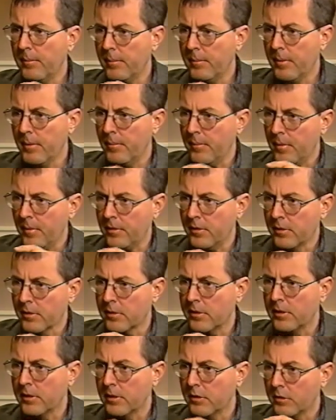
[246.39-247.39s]
Well, uh,
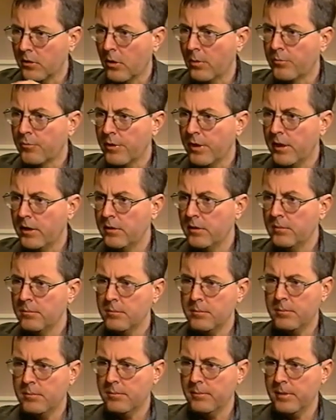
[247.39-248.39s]
clearly, the adult brain
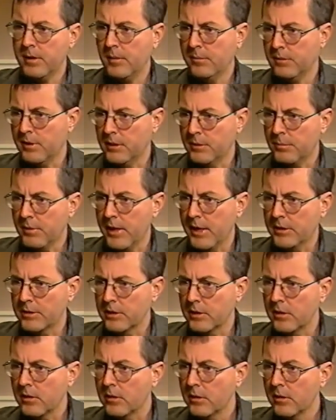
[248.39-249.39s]
becomes less
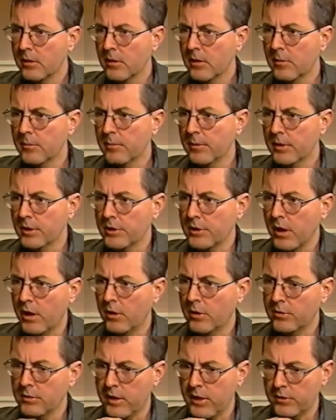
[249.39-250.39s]
plastic but the
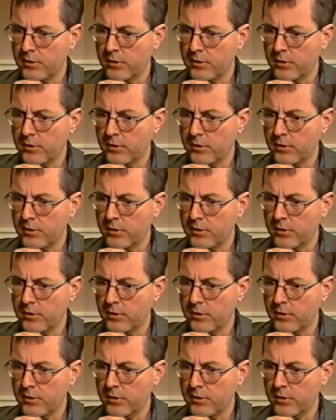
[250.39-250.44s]
child has a